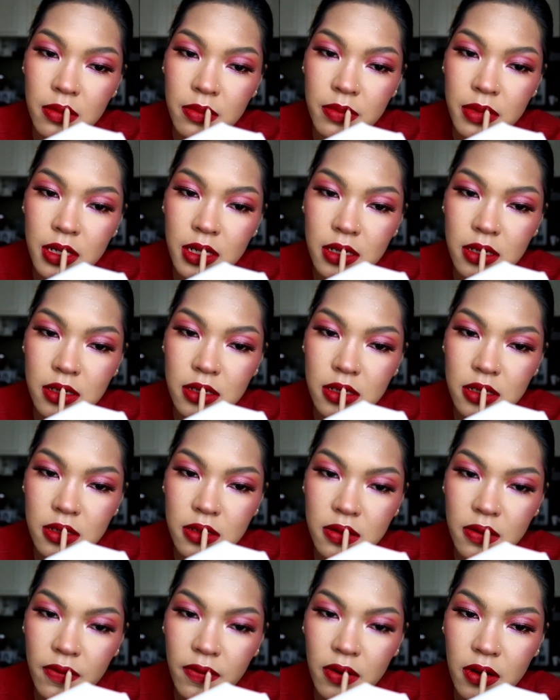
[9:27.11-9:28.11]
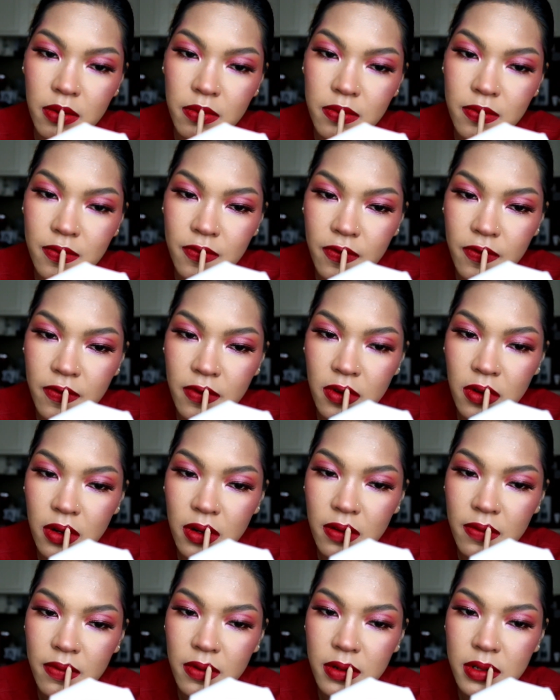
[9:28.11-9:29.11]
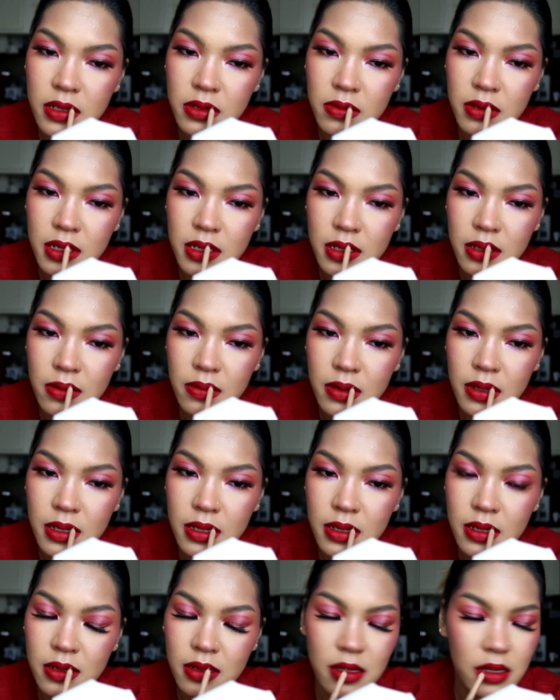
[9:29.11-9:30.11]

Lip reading: pencil from Forever 21.